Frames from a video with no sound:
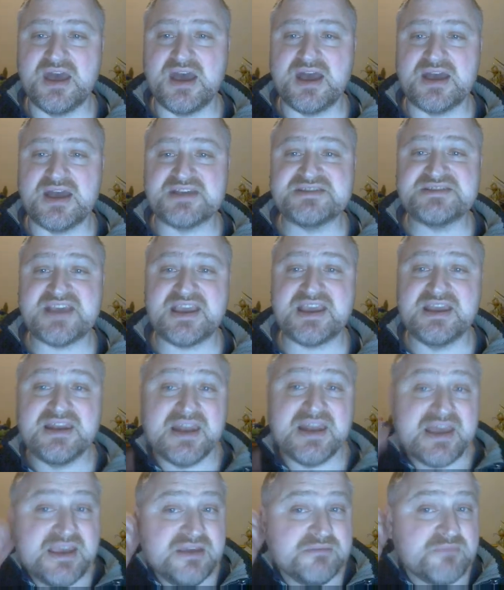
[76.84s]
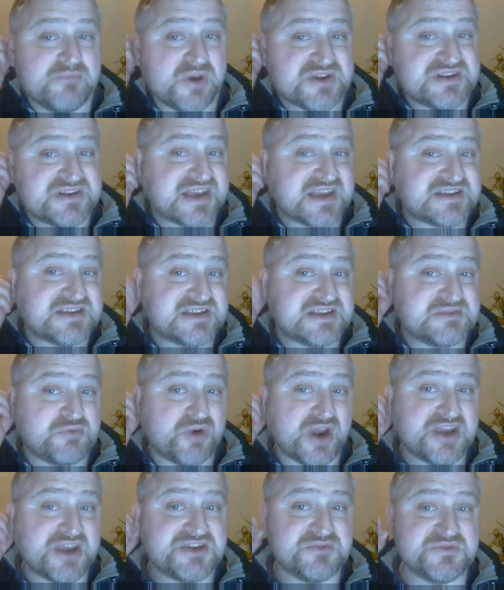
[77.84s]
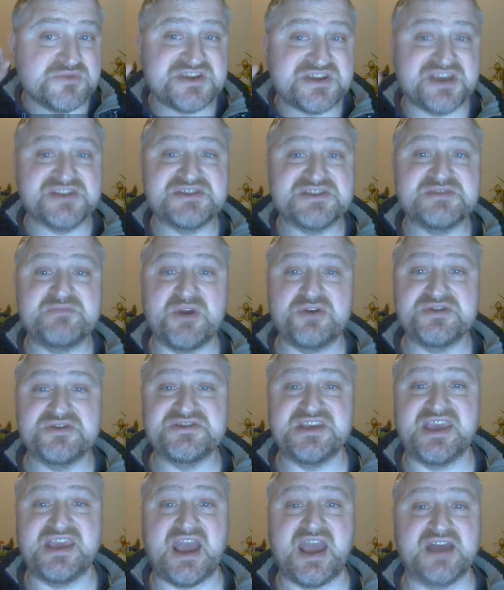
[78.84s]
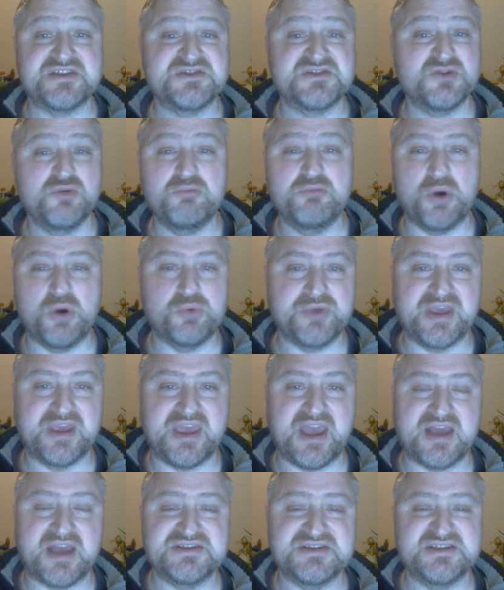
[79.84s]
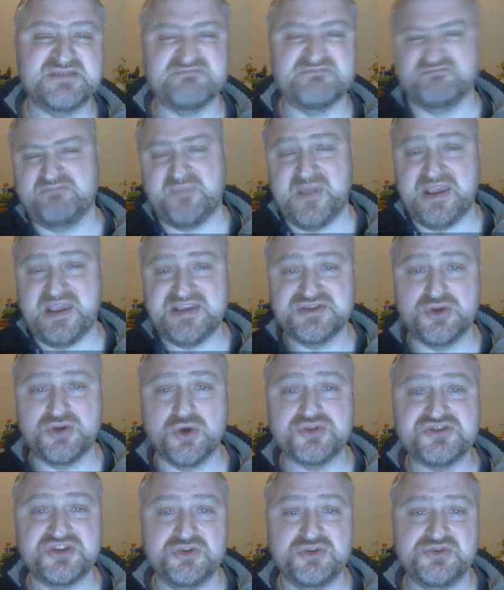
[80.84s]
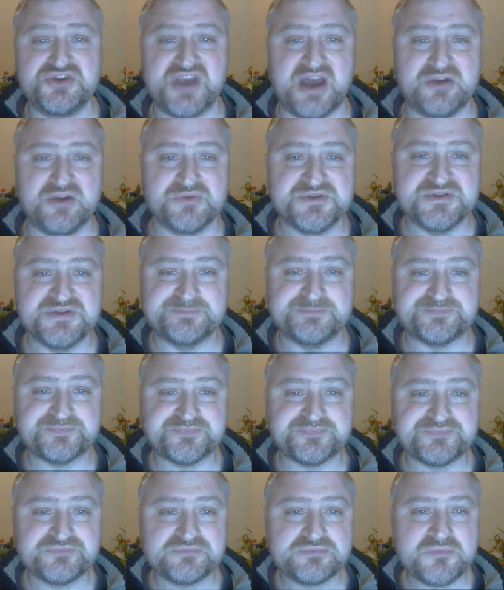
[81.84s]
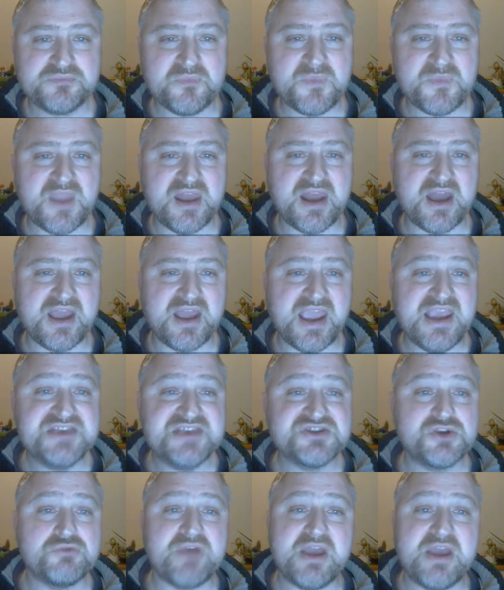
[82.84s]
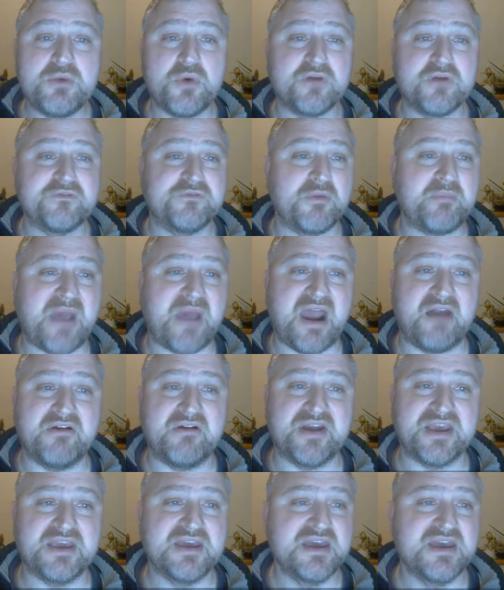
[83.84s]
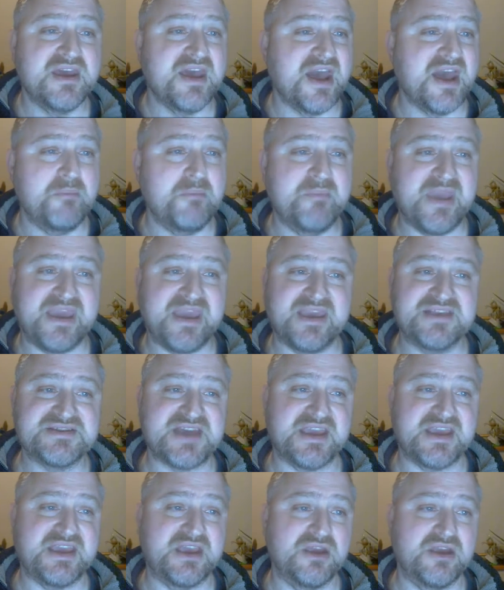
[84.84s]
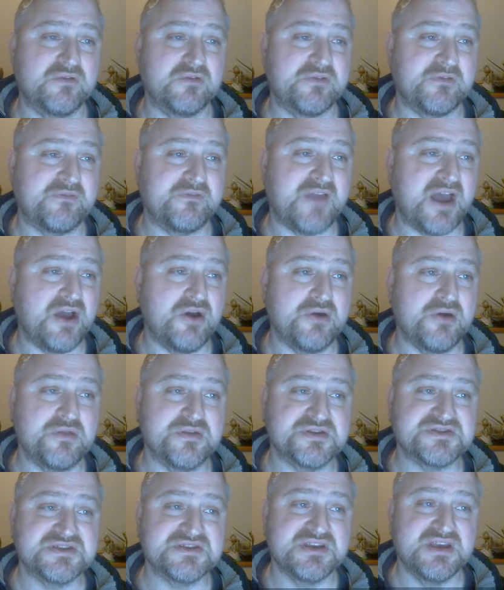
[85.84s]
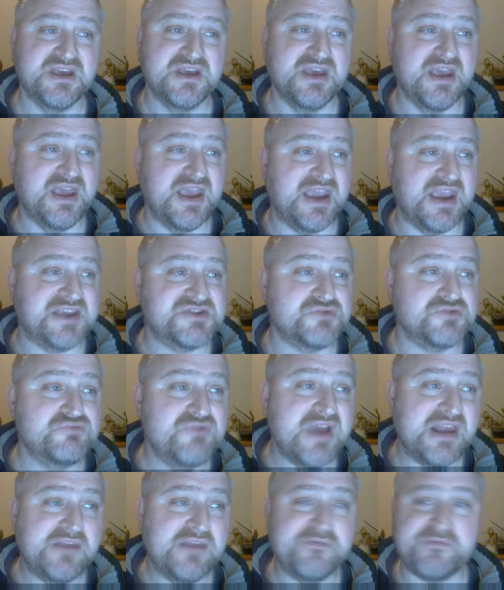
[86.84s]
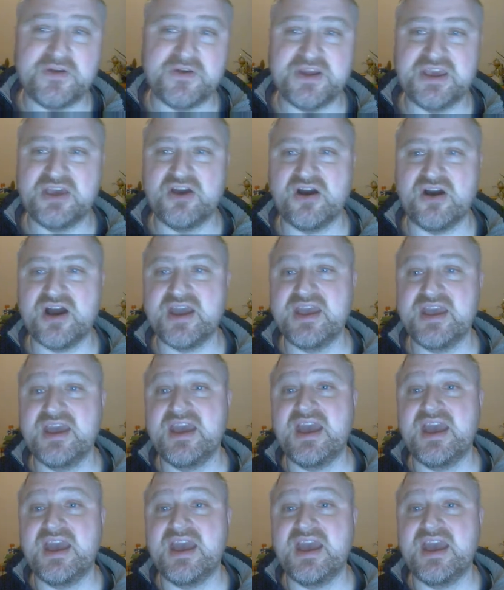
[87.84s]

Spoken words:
Secondly, my next inspiration was Conspiracy Cats, or Baldy Cats. I think he's got two channels. Now, he's a great one for parody and mickey taking of the Flat Earthers. He's a really funny guy,